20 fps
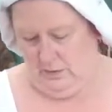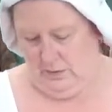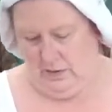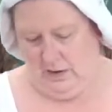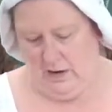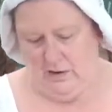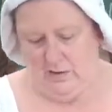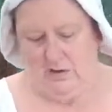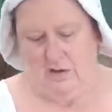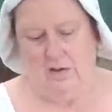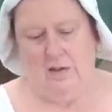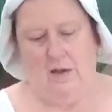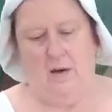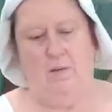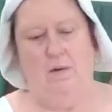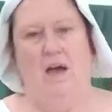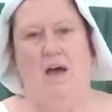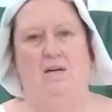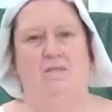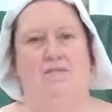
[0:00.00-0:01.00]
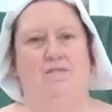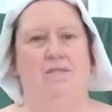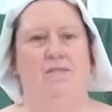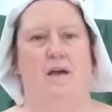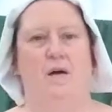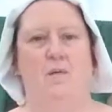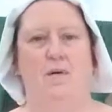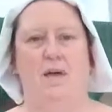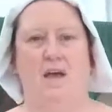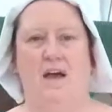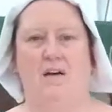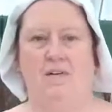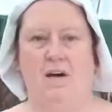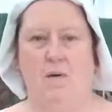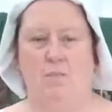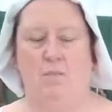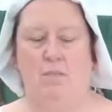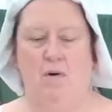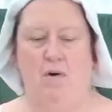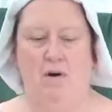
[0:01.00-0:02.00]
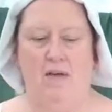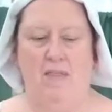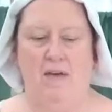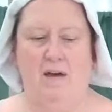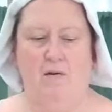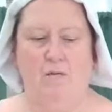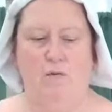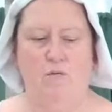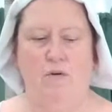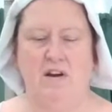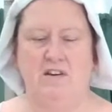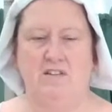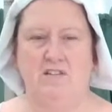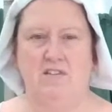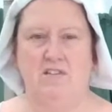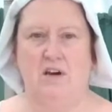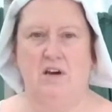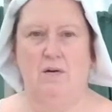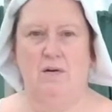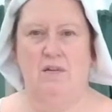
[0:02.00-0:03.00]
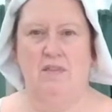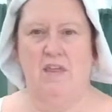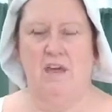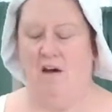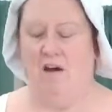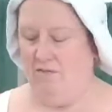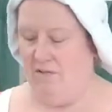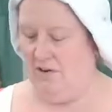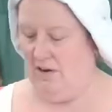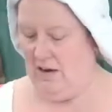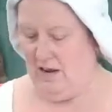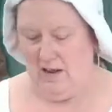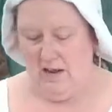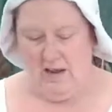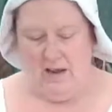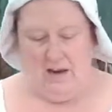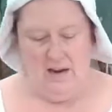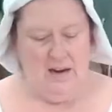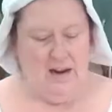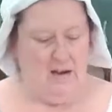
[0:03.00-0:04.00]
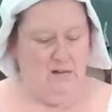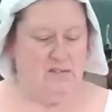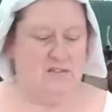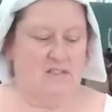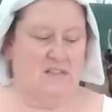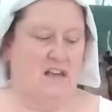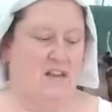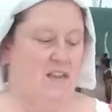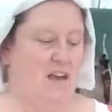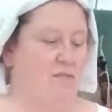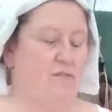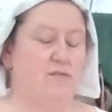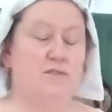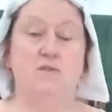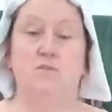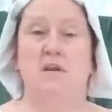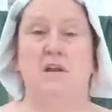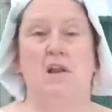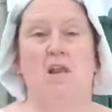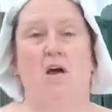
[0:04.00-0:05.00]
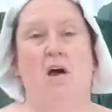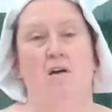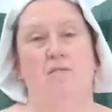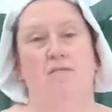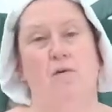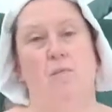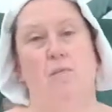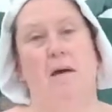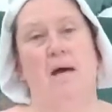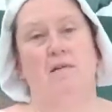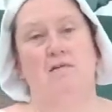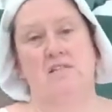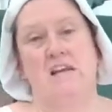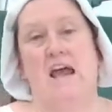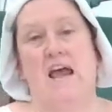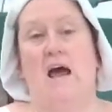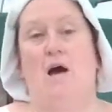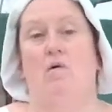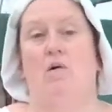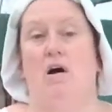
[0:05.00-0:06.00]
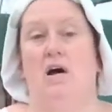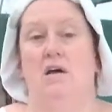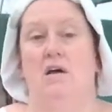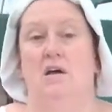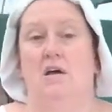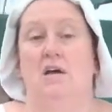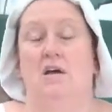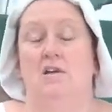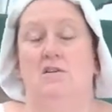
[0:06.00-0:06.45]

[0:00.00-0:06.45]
Okay, so there we have our pie. They're all ready to go in the oven. Now, as I say, the oven's been alight for about an hour.